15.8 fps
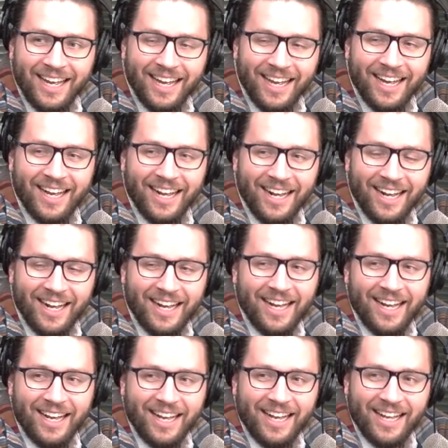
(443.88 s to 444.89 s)

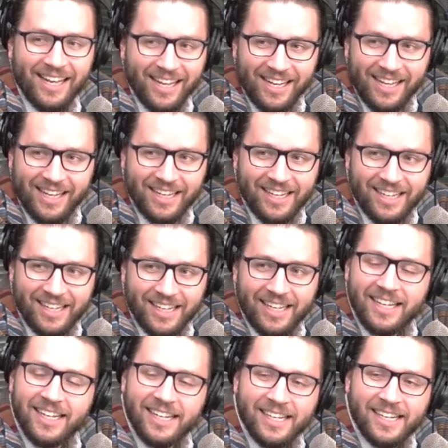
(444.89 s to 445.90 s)

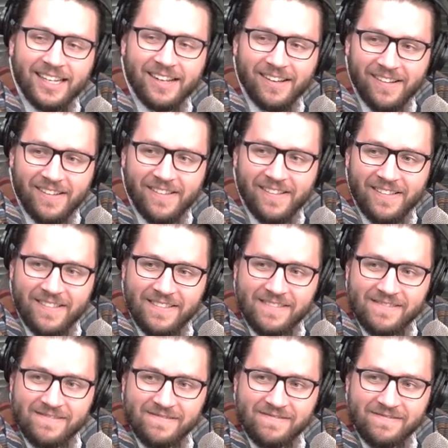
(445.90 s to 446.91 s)

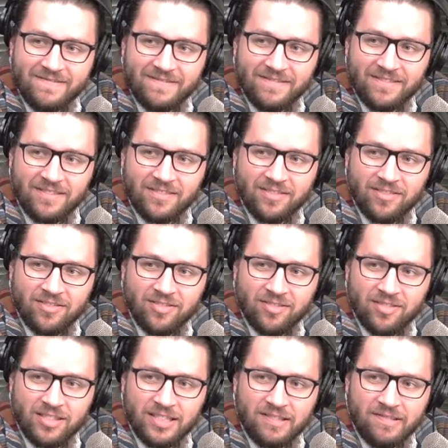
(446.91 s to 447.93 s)

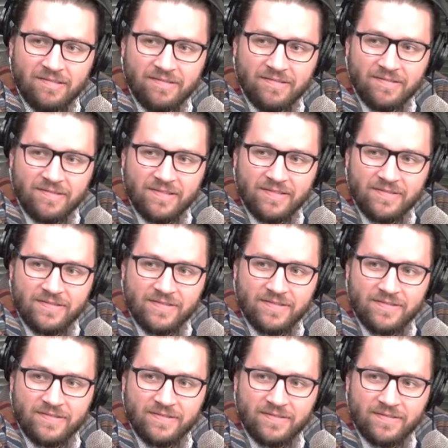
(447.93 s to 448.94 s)

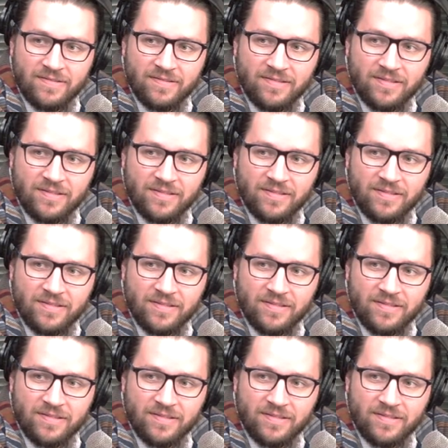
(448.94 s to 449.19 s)
No words are spoken by the person on screen.